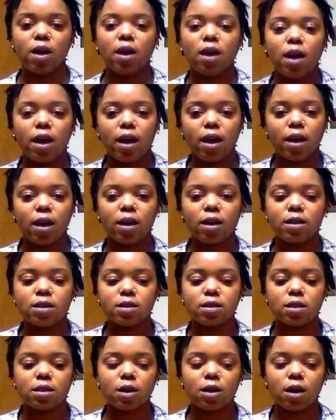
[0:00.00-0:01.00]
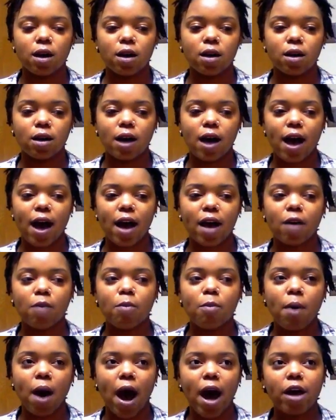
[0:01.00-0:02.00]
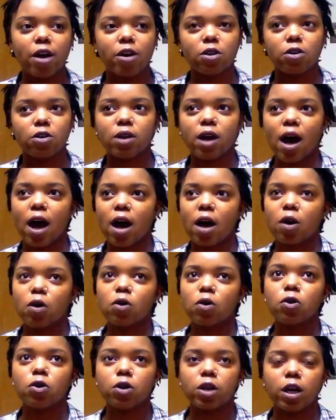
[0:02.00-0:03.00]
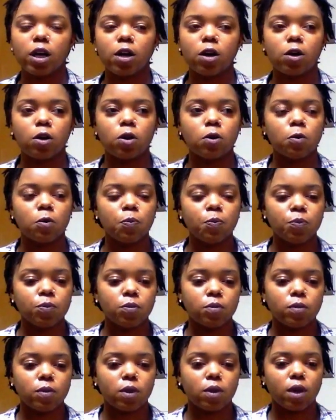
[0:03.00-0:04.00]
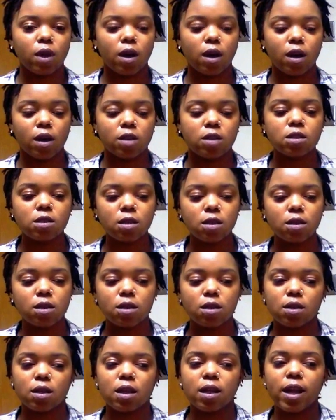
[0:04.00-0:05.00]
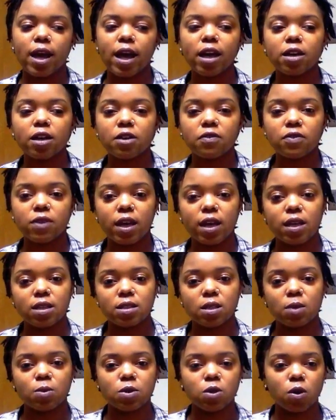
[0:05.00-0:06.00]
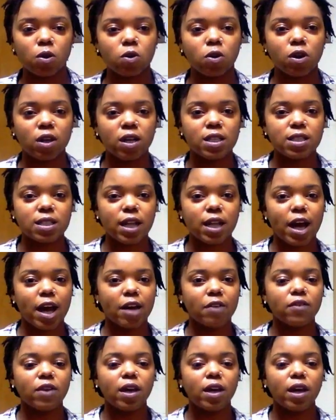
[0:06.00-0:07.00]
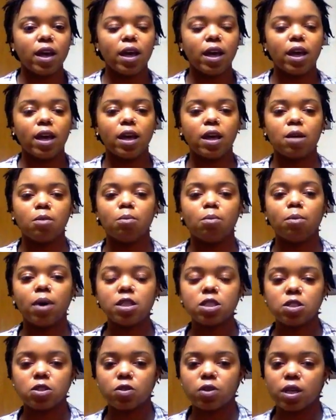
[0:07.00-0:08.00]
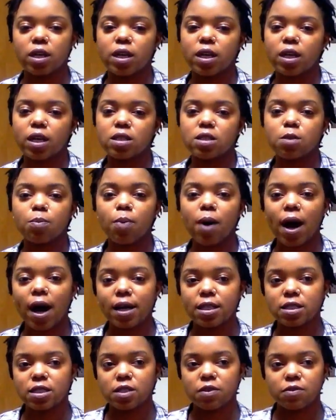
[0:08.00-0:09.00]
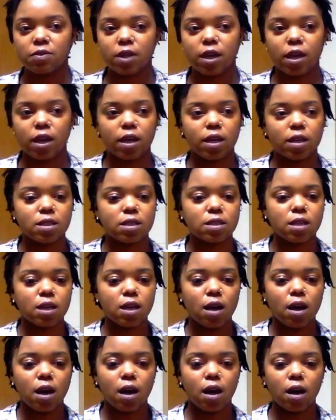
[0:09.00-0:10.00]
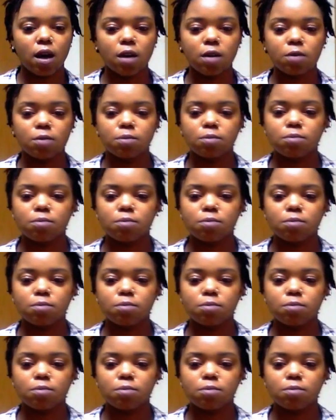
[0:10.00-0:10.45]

and I admired how Cordell took the negative things that was going on in his life and mustered it into positive things. Um,